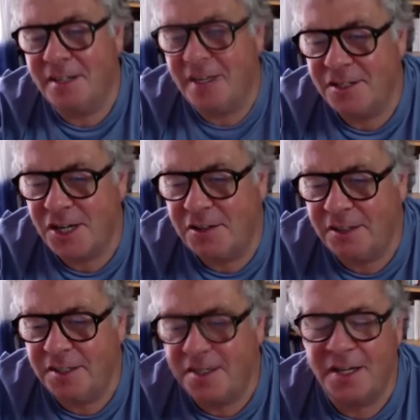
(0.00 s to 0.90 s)
I
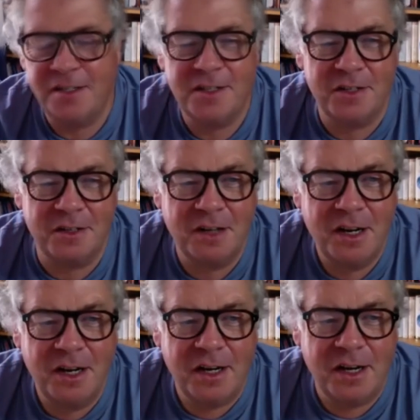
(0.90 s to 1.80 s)
generally tend to
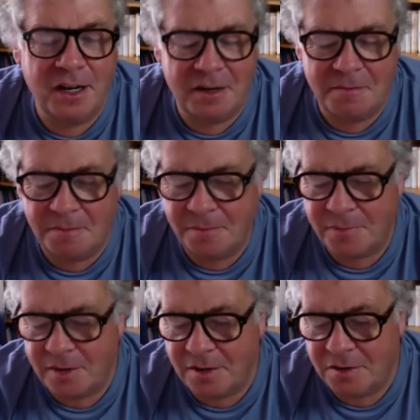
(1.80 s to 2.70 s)

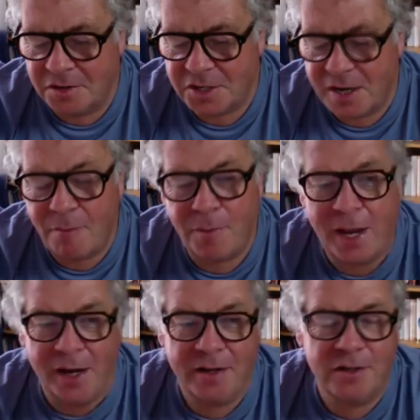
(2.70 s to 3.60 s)
step
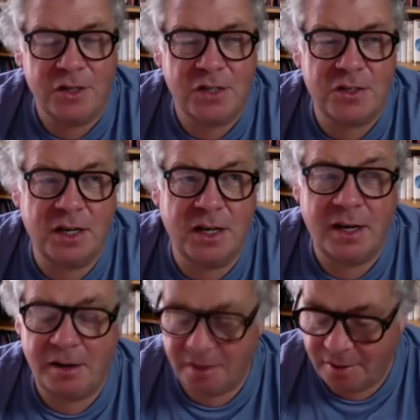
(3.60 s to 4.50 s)
back and just say,
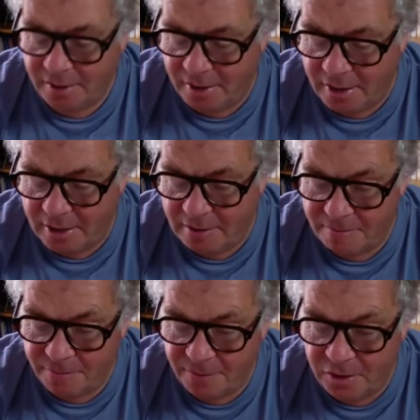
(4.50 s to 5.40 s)
hey,
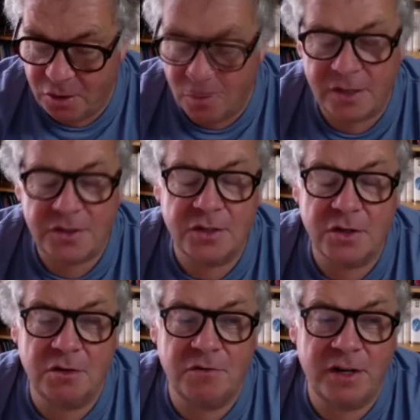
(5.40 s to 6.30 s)
the US is
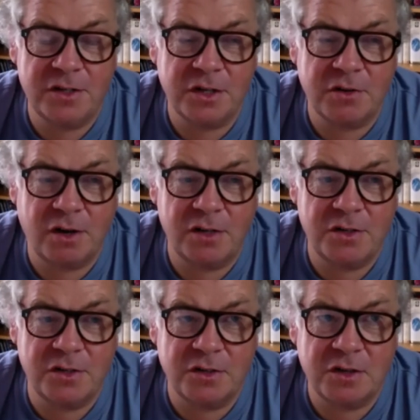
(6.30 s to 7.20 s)
going to face a
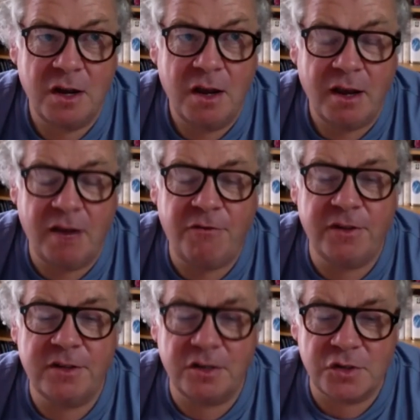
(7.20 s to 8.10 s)
crisis. If
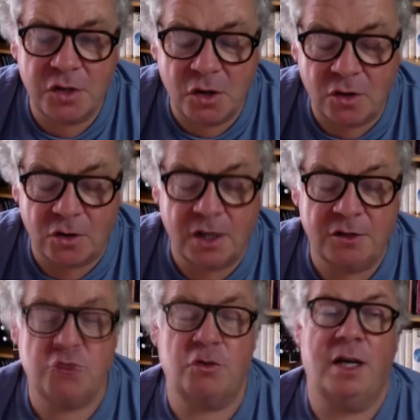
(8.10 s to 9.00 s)
it does not
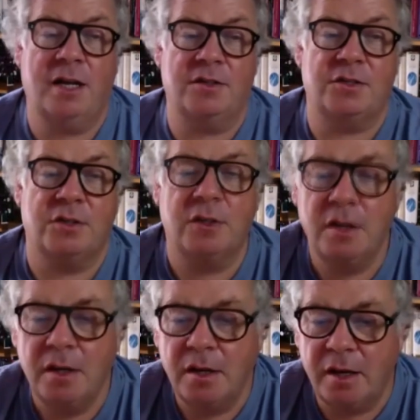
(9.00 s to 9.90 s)
address
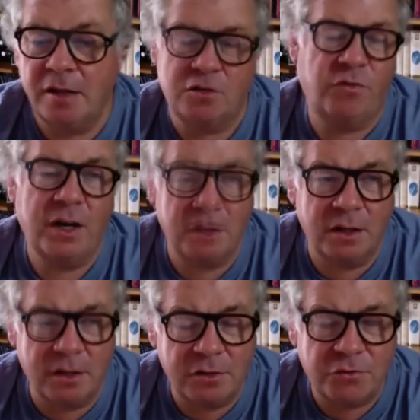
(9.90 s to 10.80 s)
its
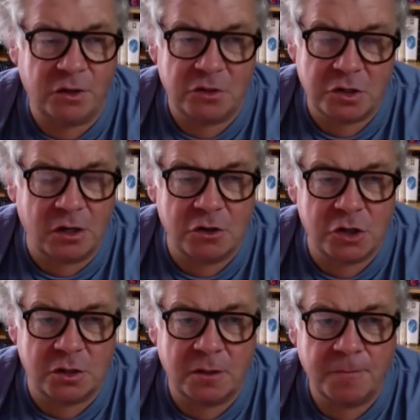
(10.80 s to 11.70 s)
failing
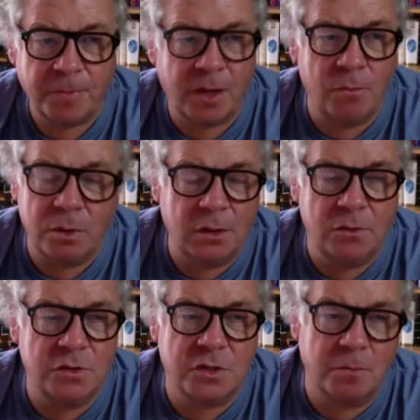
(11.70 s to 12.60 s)
infrastructure, it will
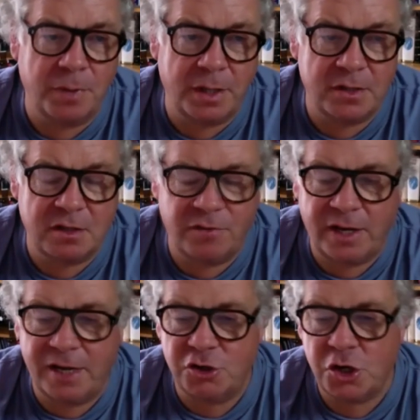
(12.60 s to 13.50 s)
lose competitive
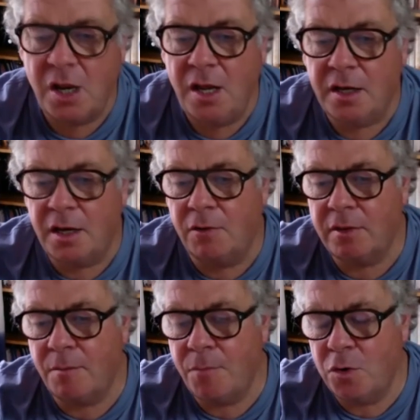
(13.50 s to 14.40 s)
edge. Now, at
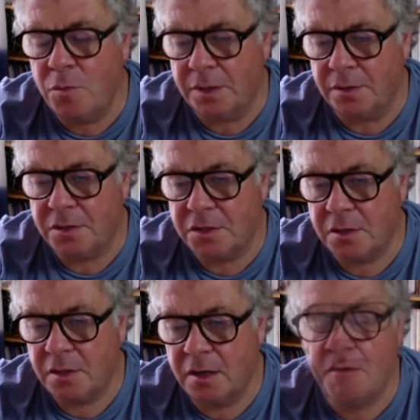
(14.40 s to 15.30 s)
the moment,
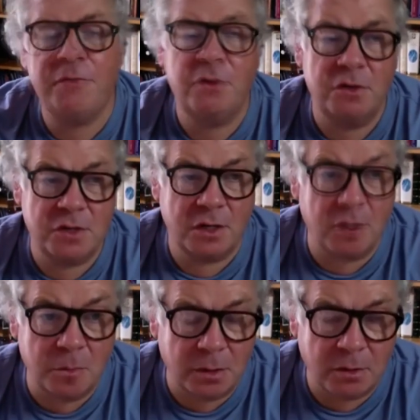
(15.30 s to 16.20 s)
if there is a
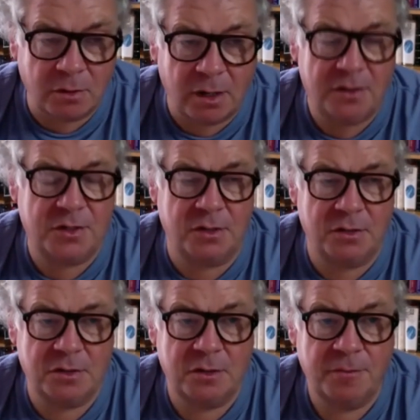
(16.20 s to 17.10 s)
global
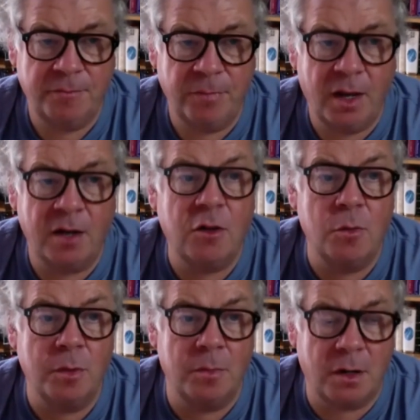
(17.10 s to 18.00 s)
crisis, a
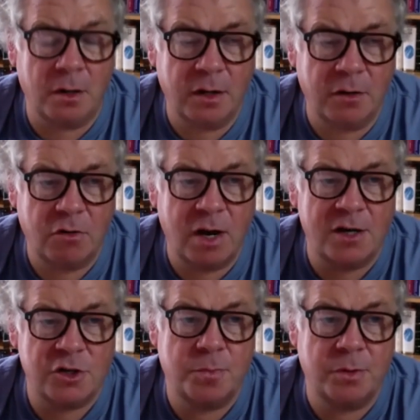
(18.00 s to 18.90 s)
global market
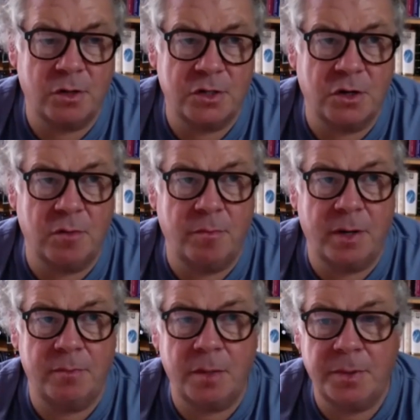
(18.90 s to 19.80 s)
crash brought on
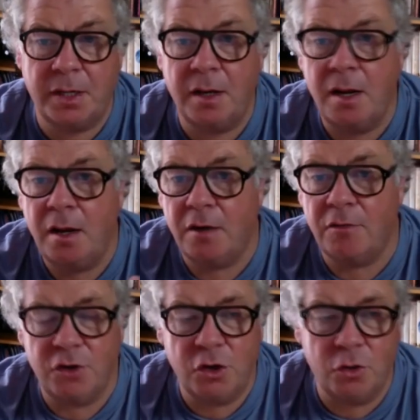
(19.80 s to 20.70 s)
by maybe a
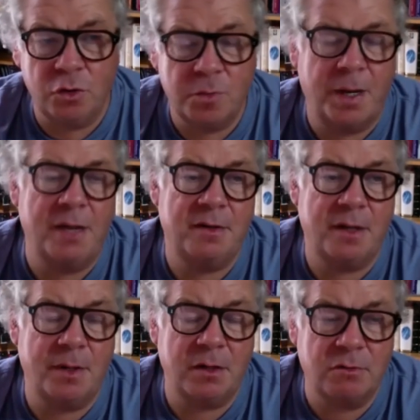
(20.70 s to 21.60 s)
renewed
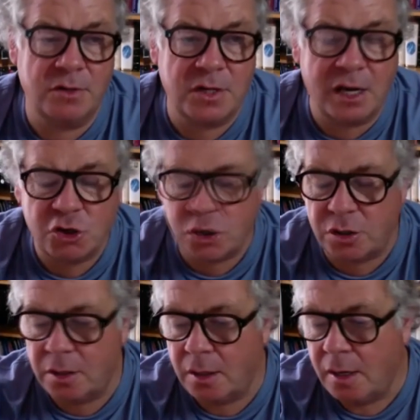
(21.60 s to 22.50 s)
pandemic
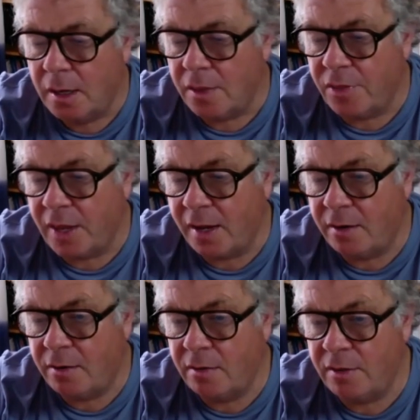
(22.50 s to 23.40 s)
recession,
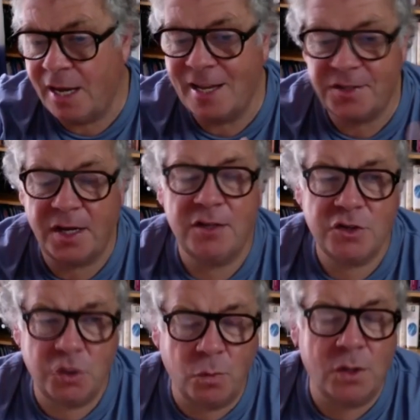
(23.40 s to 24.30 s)
then the
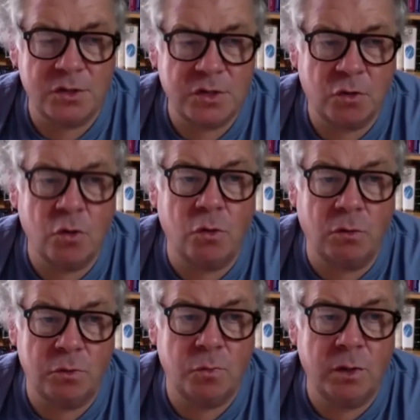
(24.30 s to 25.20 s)
assets you want to
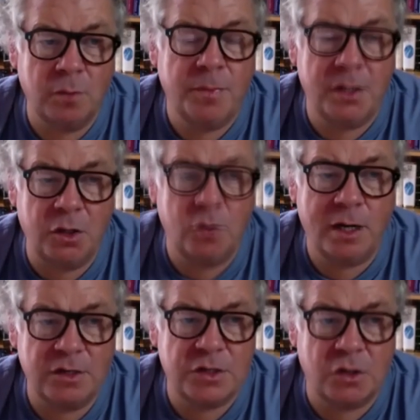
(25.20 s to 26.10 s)
hold will be
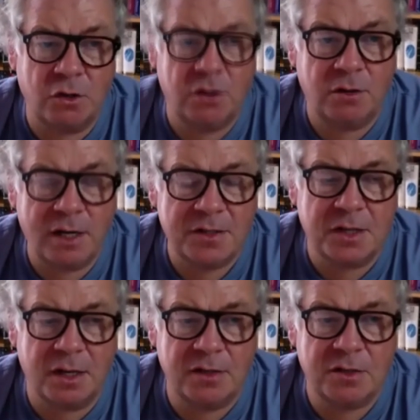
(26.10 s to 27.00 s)
US dollar
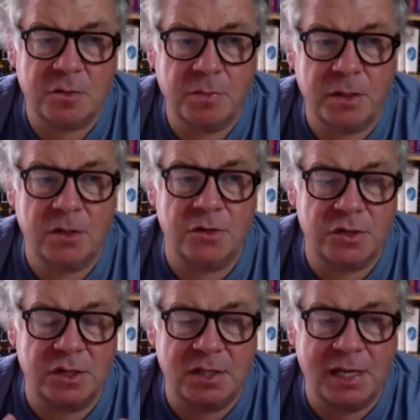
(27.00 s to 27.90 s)
assets, because
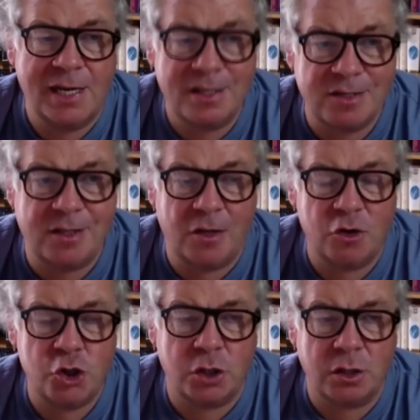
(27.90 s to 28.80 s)
today's
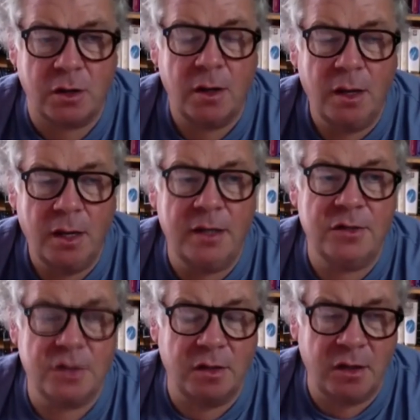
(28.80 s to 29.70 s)
logic
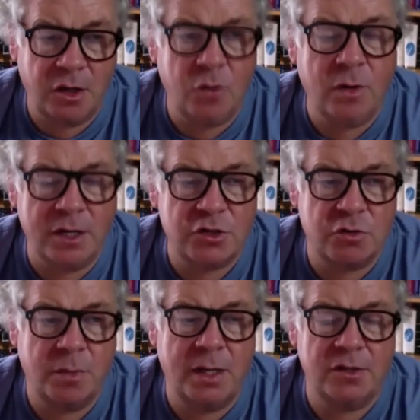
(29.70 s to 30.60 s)
is that the US
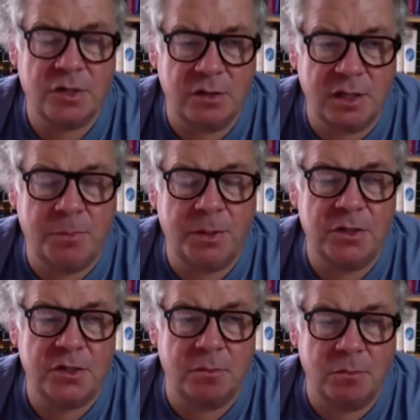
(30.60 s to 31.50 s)
remains the
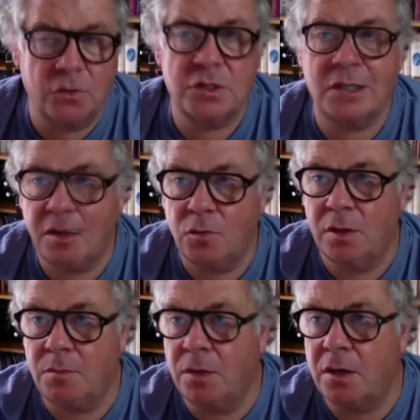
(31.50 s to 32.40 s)
deepest and most
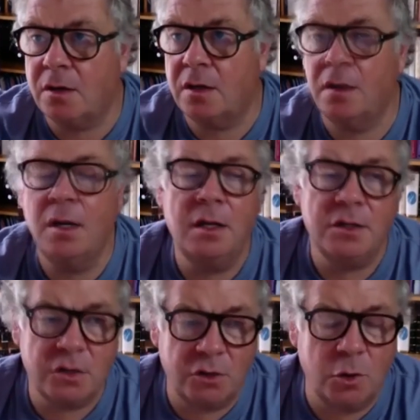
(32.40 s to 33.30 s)
liquid market,
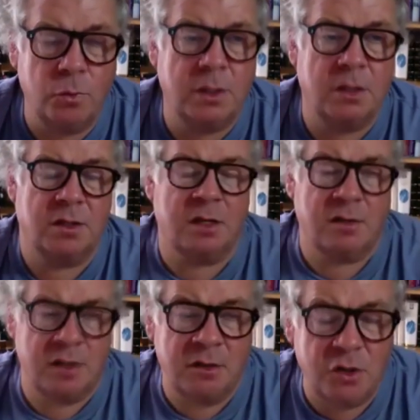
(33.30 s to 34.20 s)
so you could
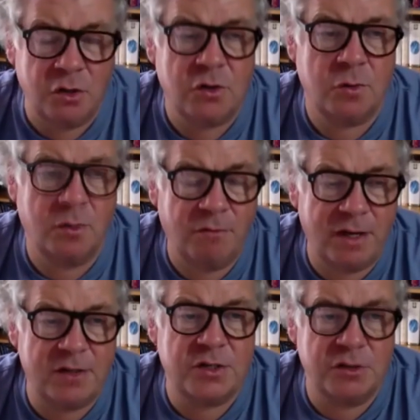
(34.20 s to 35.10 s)
continue to
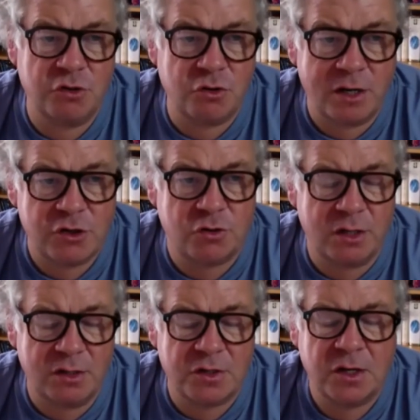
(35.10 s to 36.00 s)
invest in
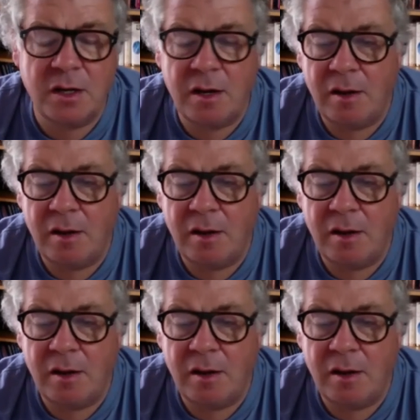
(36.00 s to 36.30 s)
treasuries.